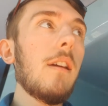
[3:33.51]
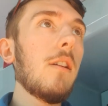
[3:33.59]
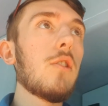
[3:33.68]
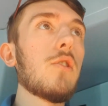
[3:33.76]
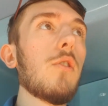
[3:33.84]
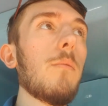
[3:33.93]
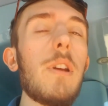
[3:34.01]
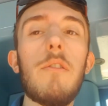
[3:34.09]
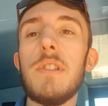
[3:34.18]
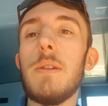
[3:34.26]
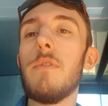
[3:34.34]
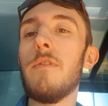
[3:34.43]
Because normally,
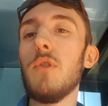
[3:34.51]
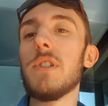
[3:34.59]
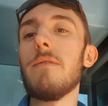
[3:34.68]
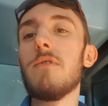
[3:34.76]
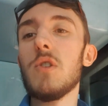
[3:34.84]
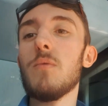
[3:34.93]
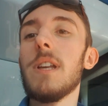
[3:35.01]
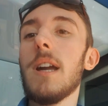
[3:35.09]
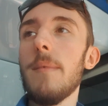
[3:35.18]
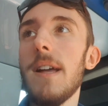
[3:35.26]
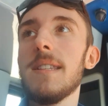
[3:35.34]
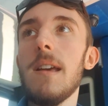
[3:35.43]
obviously, with the 472s, when you
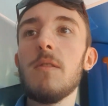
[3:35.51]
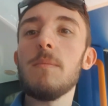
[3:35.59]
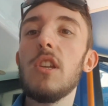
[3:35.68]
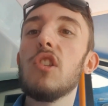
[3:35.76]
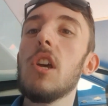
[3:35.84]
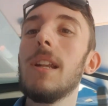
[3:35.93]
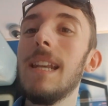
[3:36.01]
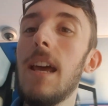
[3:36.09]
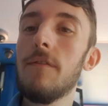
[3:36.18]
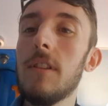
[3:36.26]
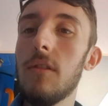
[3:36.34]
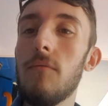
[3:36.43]
come out of Thamesmead, you turn
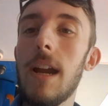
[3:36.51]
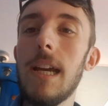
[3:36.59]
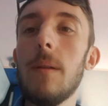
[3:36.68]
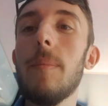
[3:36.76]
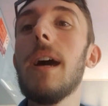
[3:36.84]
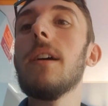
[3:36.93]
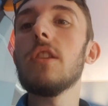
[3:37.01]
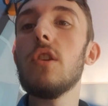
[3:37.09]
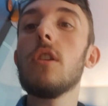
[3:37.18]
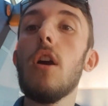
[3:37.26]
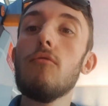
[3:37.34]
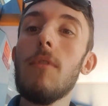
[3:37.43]
left at the roundabout and you
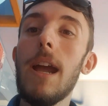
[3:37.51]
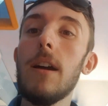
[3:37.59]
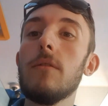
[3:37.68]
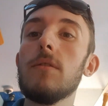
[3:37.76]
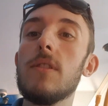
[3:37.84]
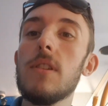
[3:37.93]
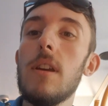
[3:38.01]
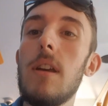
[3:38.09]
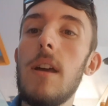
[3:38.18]
go round,